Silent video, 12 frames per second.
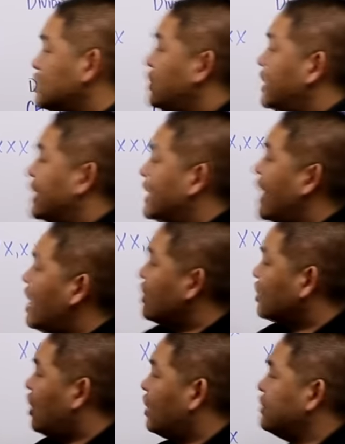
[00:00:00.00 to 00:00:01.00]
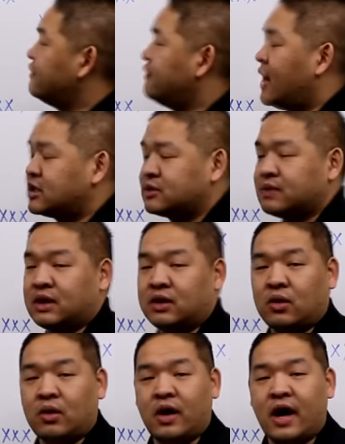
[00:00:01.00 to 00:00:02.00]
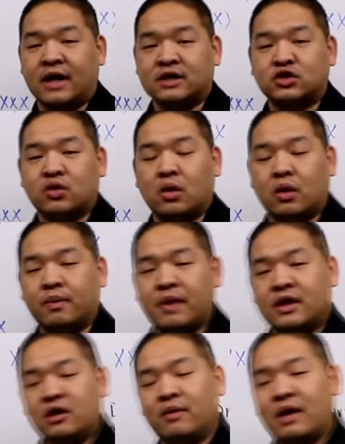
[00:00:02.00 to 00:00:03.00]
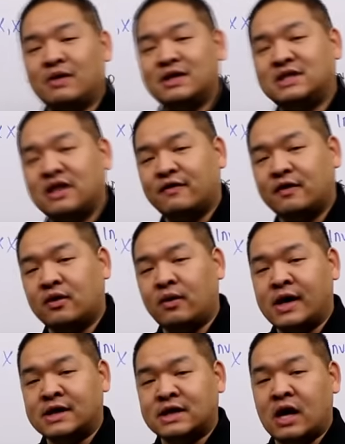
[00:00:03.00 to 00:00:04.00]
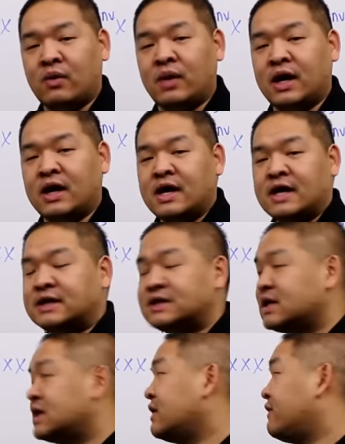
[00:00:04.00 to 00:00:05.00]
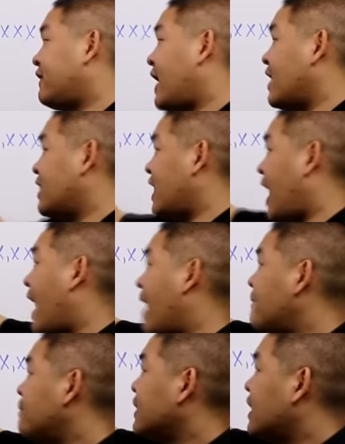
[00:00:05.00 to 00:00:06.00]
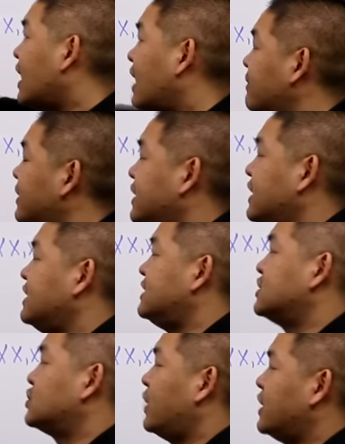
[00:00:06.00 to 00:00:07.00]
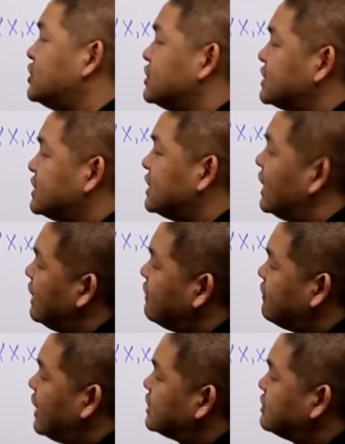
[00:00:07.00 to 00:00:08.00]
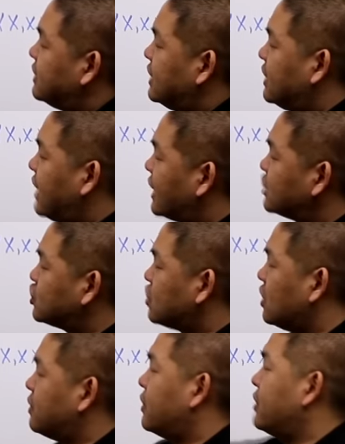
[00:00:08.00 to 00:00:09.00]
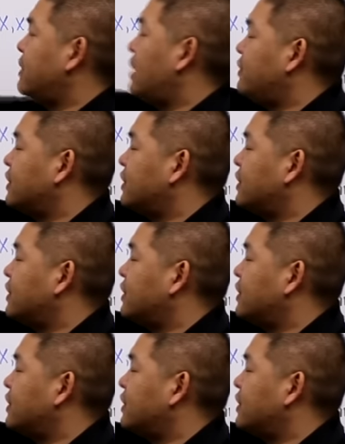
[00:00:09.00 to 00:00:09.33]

to an account called investment in X Corp. And there may be different ways that we signify that, um, but the easiest way is just to say investment in X Corp, and we may